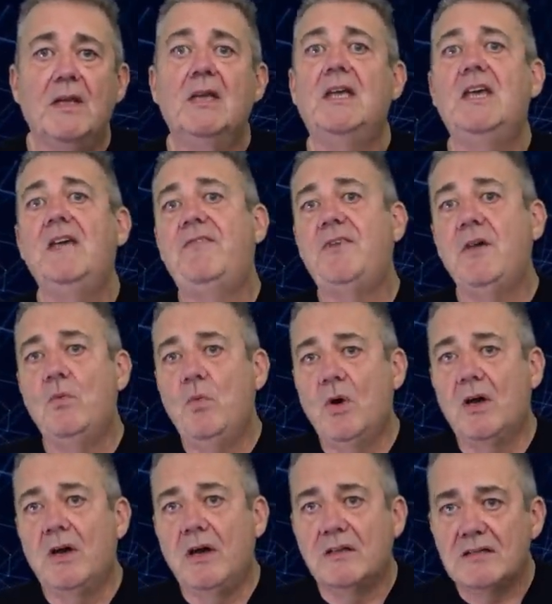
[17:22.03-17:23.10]
If you
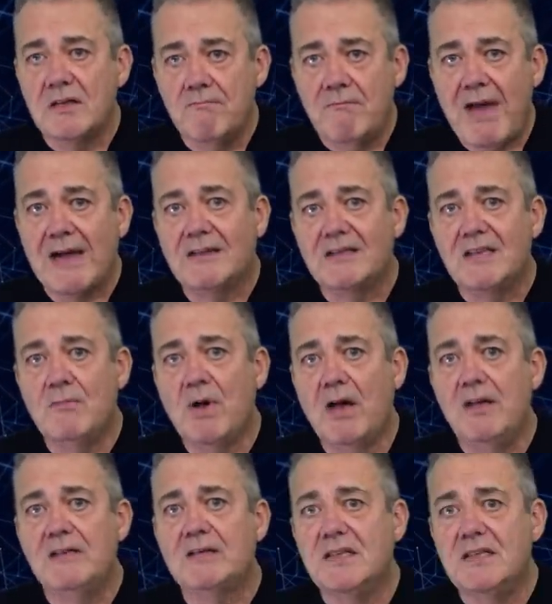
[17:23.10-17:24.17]
work to
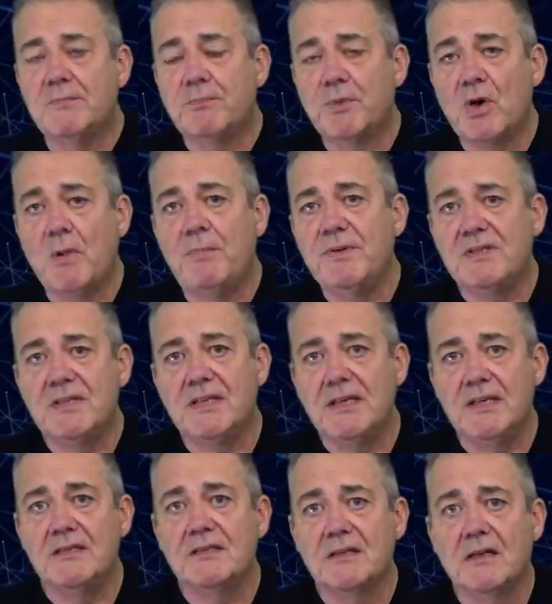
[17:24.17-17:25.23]
maximize these
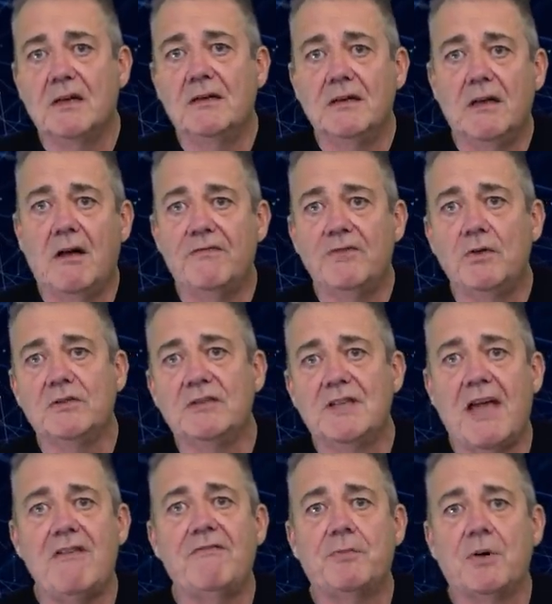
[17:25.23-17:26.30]
properties of your
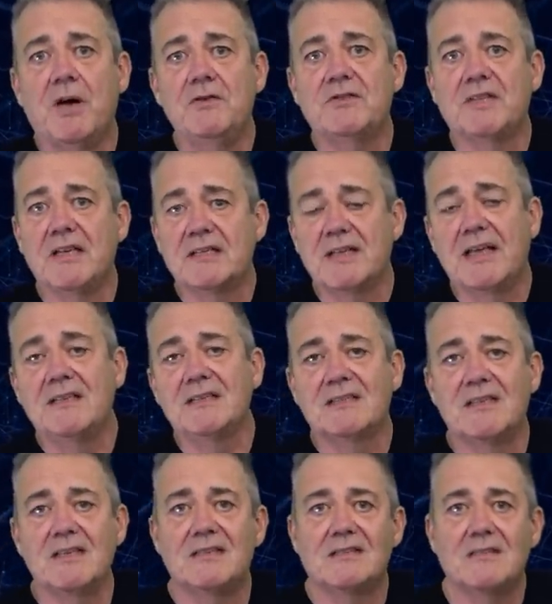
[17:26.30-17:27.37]
dev process and
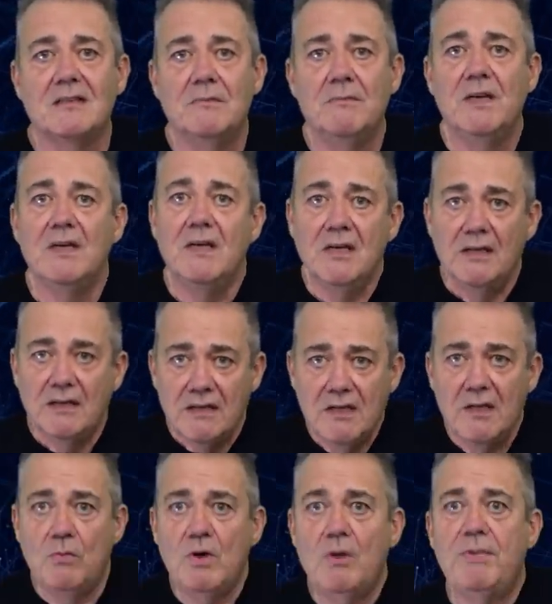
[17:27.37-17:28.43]
system,
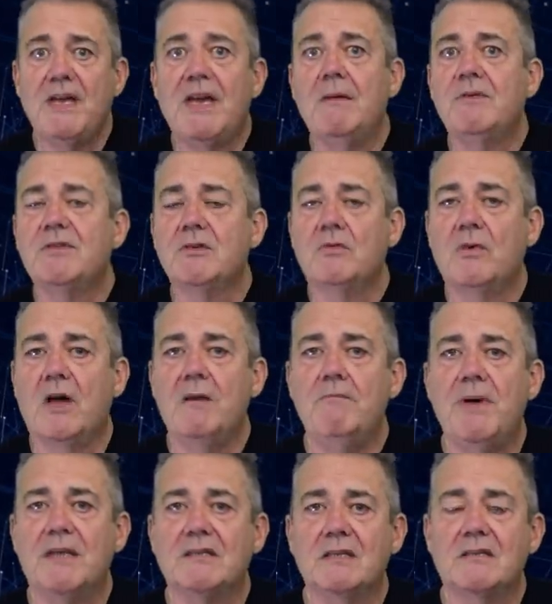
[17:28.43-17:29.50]
you will be able to write
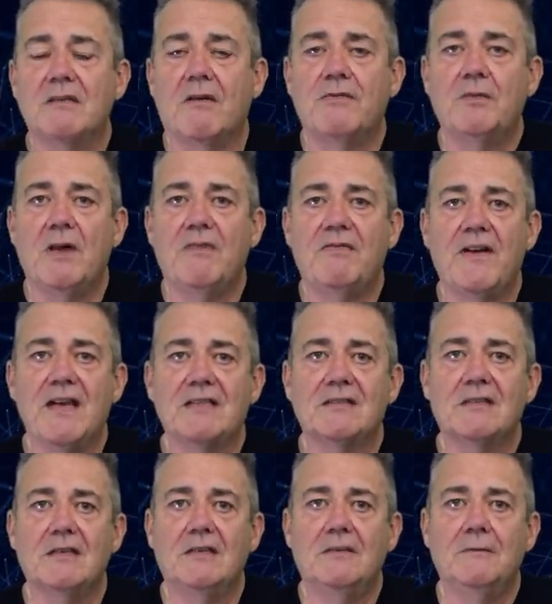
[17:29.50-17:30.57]
better software
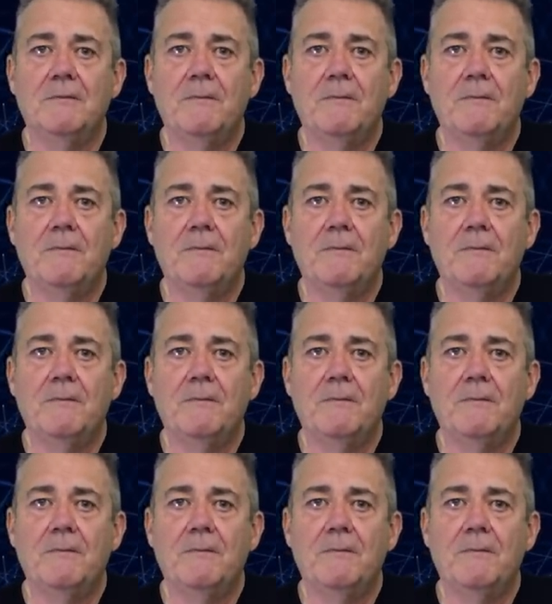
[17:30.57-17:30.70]
faster.